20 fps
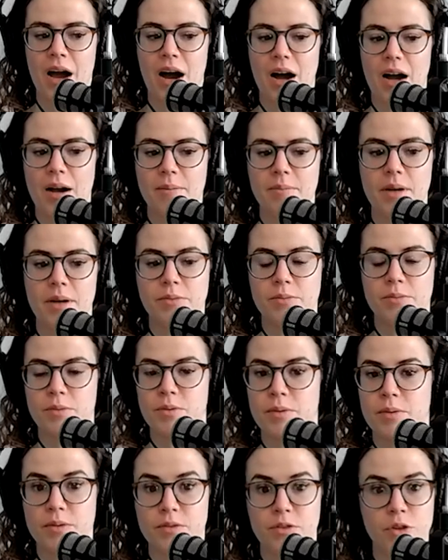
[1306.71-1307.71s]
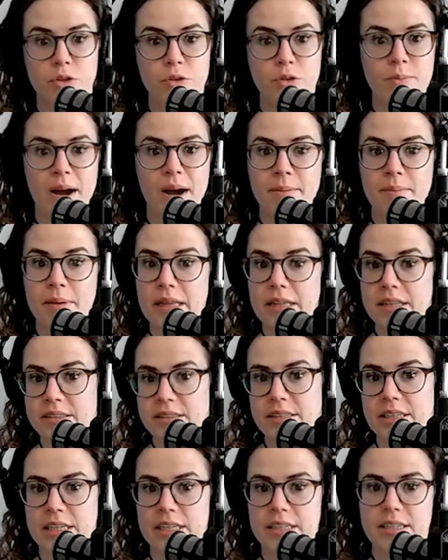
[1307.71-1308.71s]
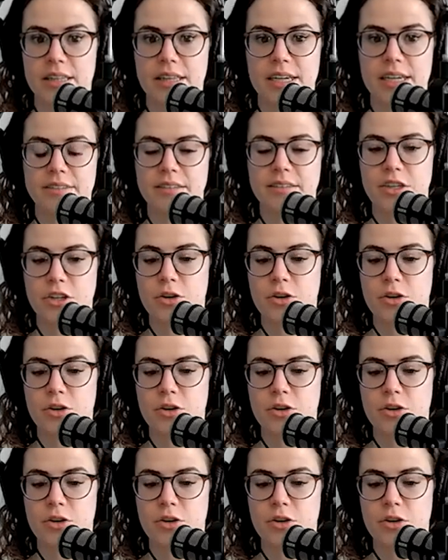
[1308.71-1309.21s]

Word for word: um, you might be listening to this